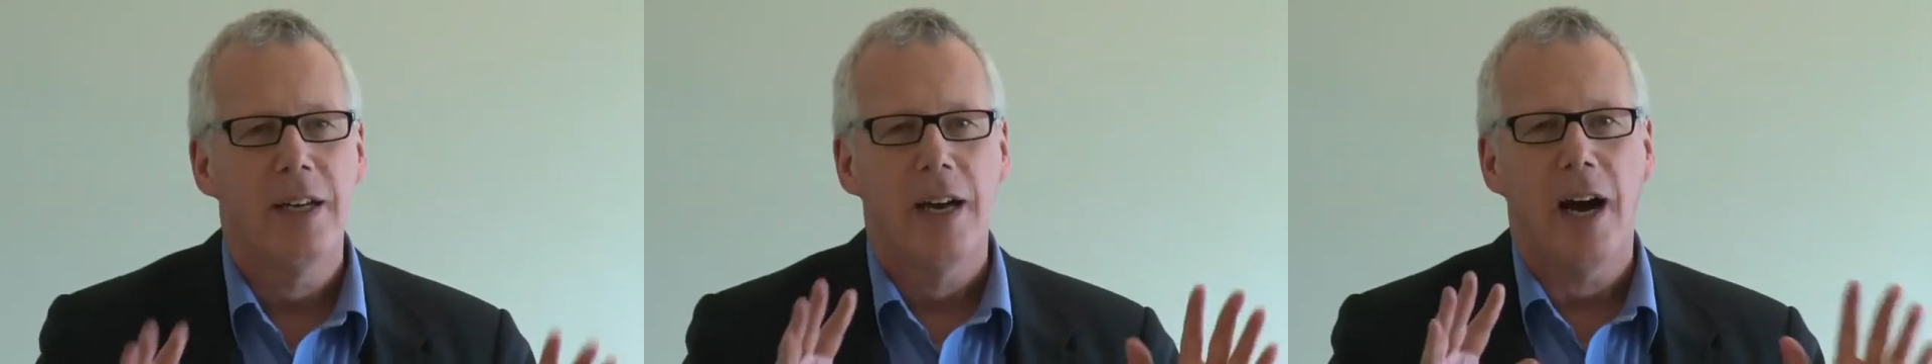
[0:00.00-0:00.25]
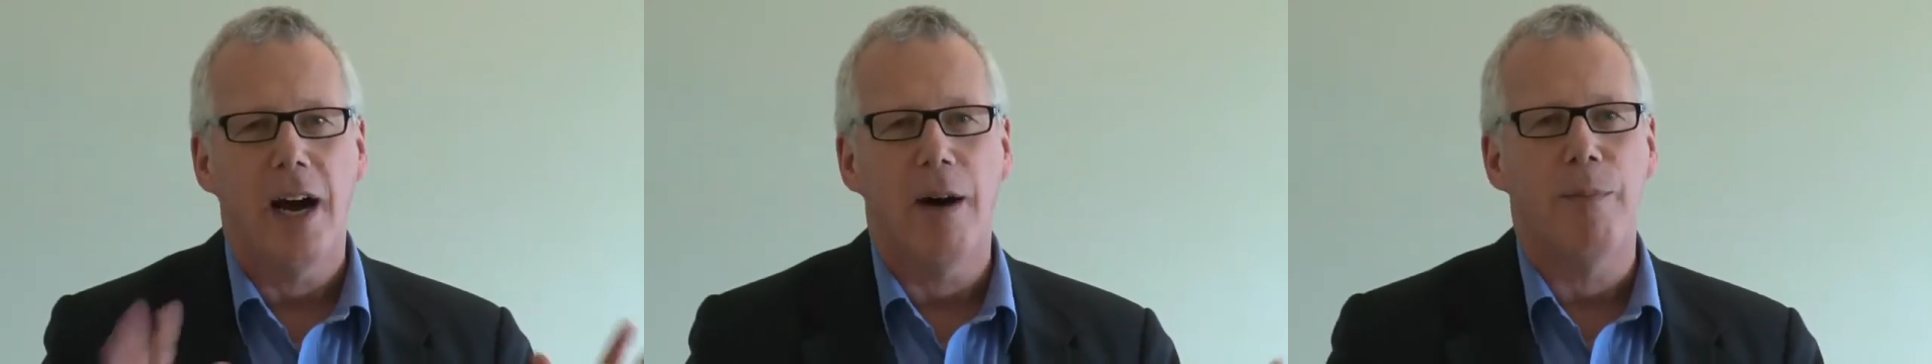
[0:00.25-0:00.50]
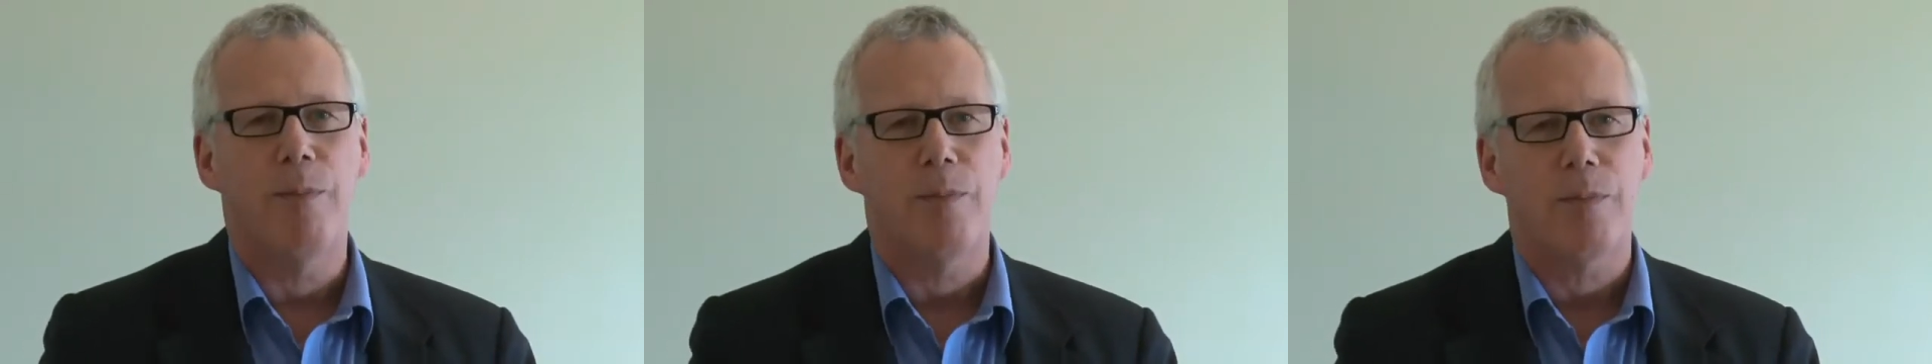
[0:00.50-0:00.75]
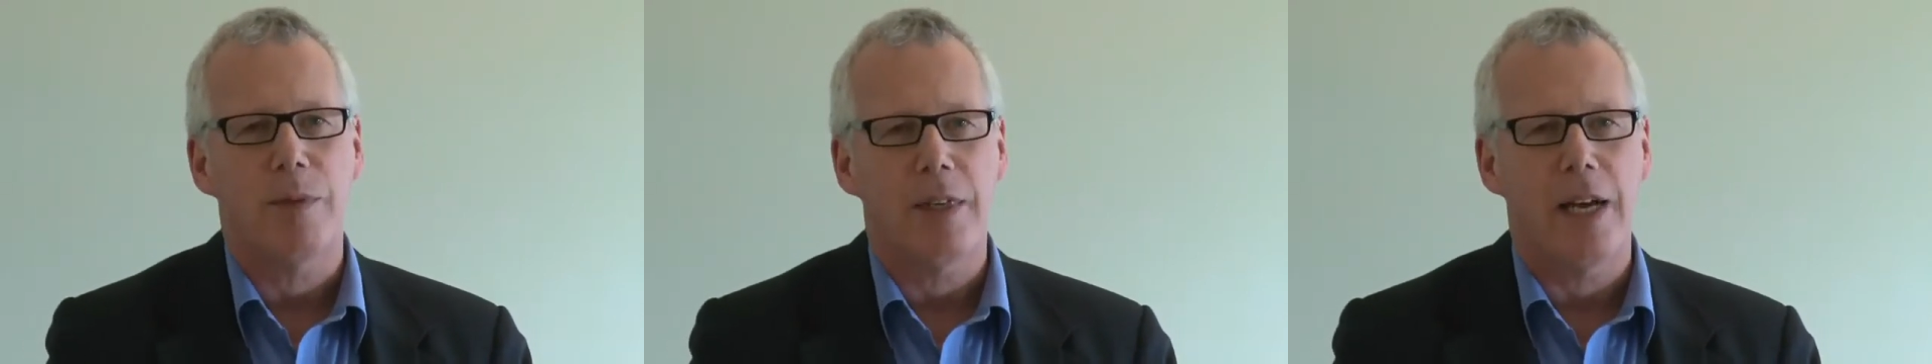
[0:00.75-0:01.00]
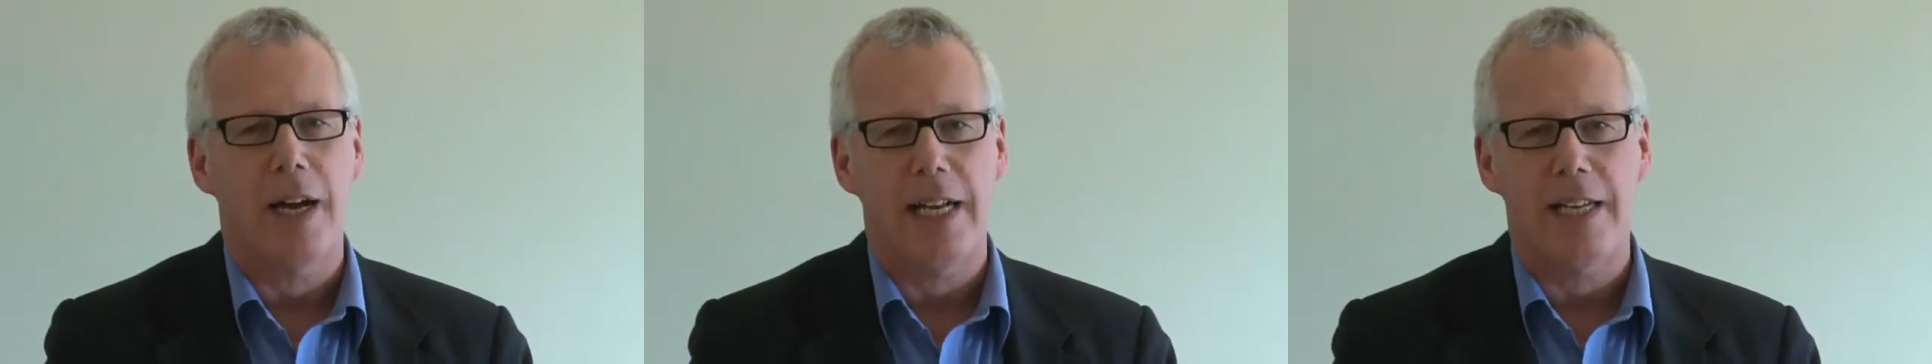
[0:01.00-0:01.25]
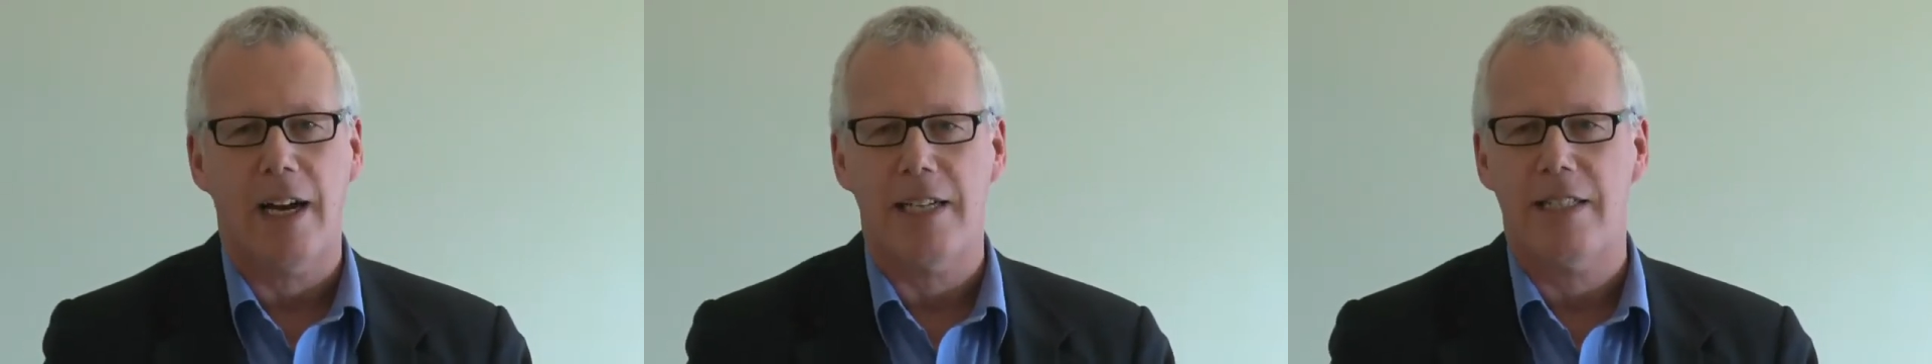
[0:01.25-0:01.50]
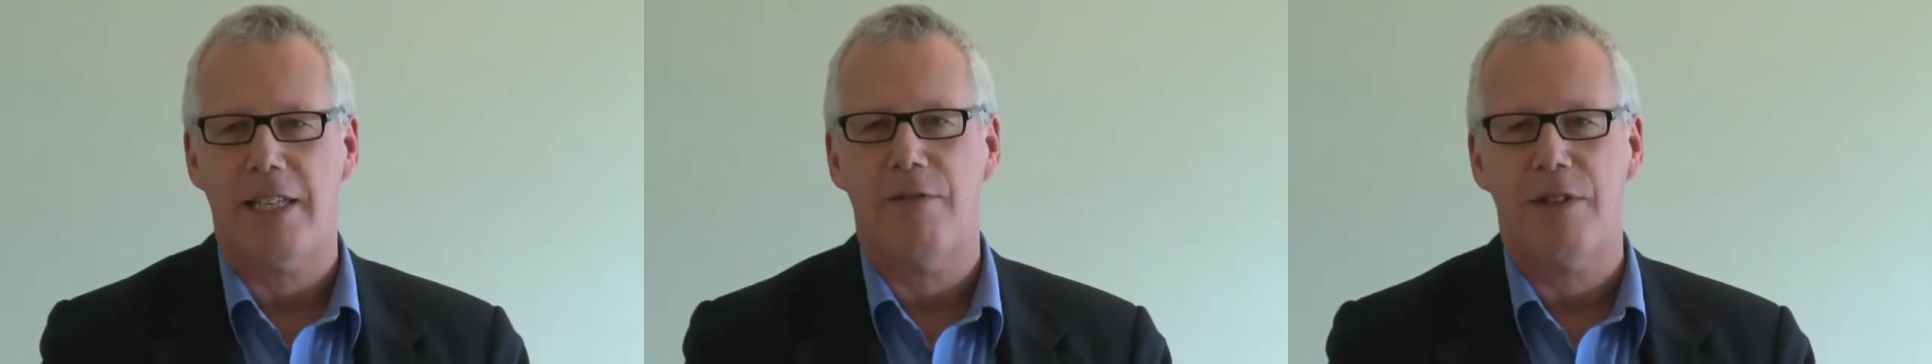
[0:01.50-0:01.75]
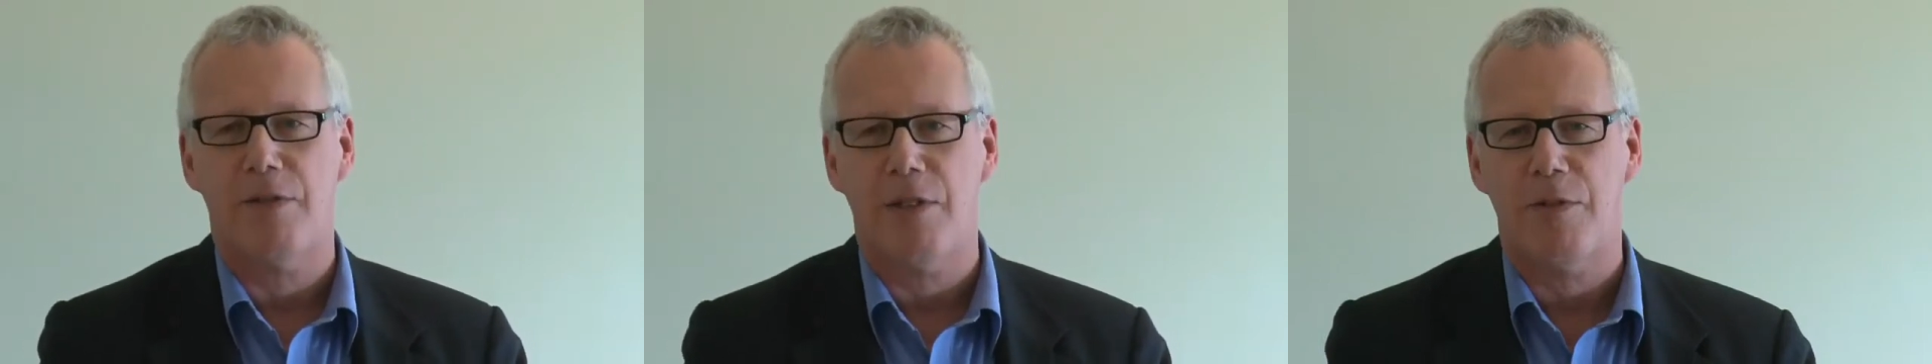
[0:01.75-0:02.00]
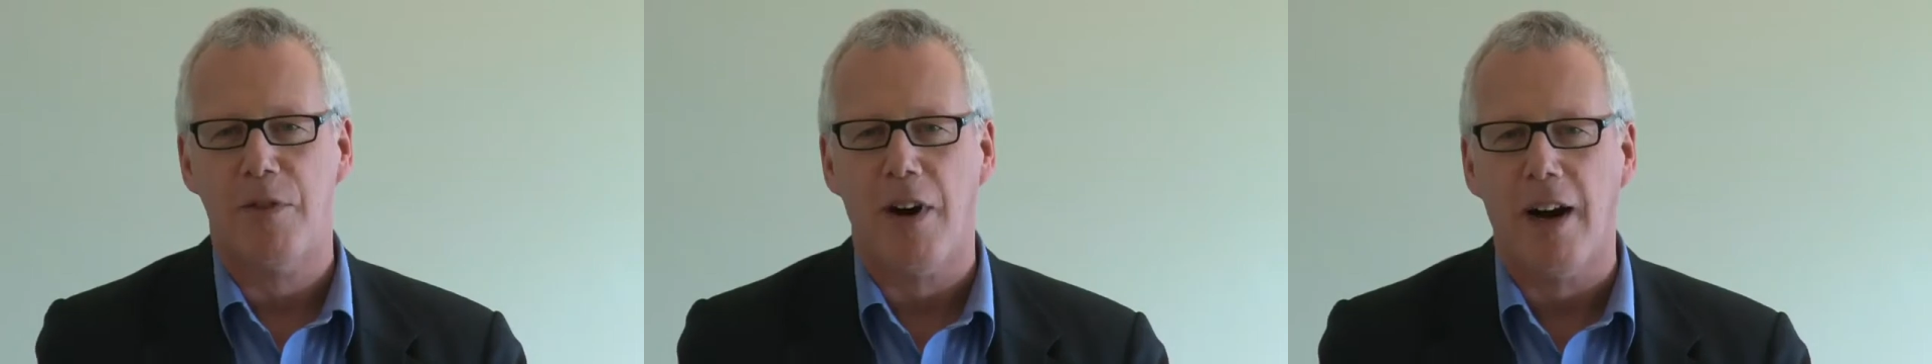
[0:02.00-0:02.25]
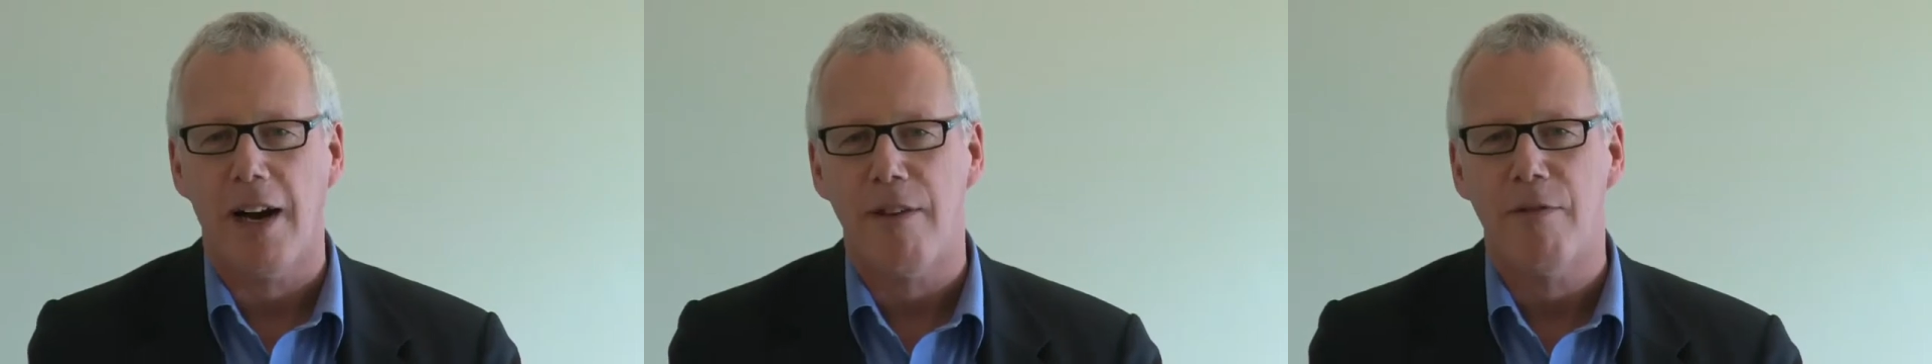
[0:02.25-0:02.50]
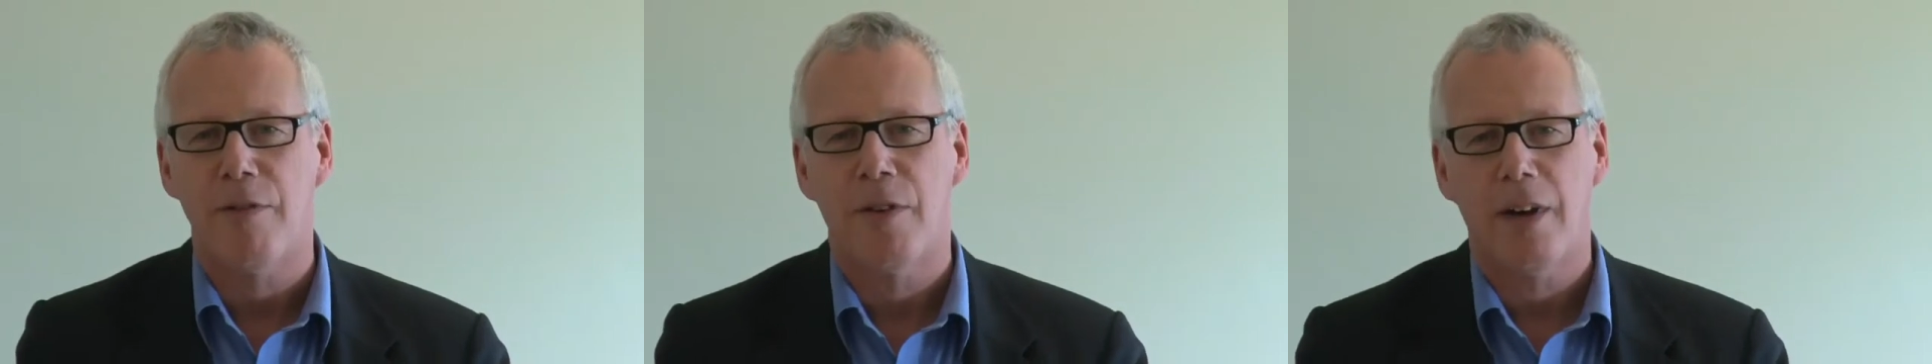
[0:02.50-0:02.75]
In 1955,